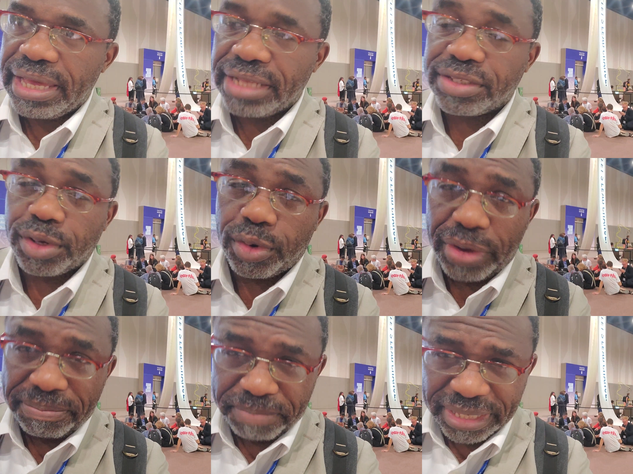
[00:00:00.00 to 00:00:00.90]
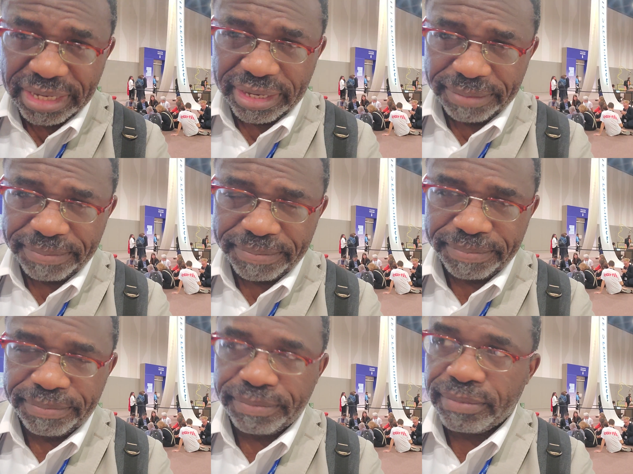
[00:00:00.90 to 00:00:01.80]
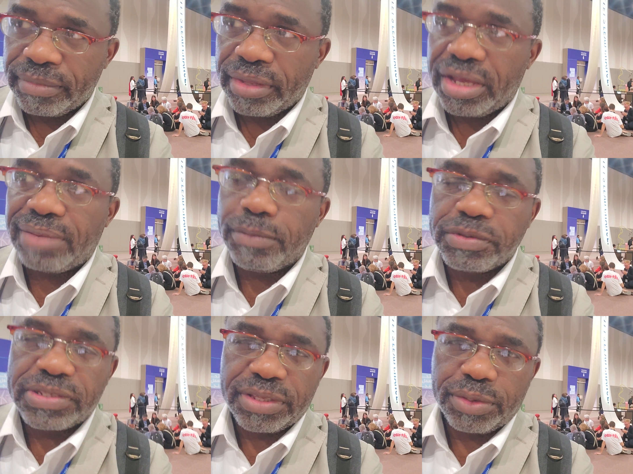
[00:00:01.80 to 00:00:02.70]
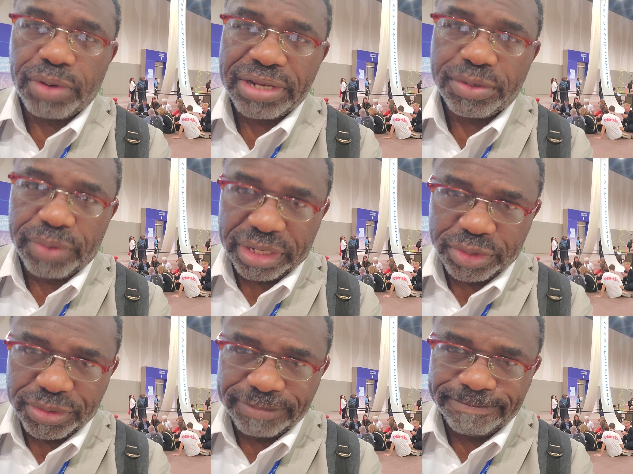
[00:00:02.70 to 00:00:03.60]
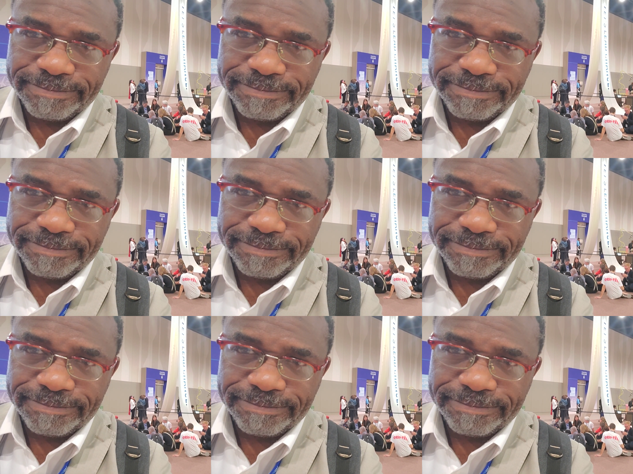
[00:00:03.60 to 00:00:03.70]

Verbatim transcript: It's a great beginning. It moves us in the right direction.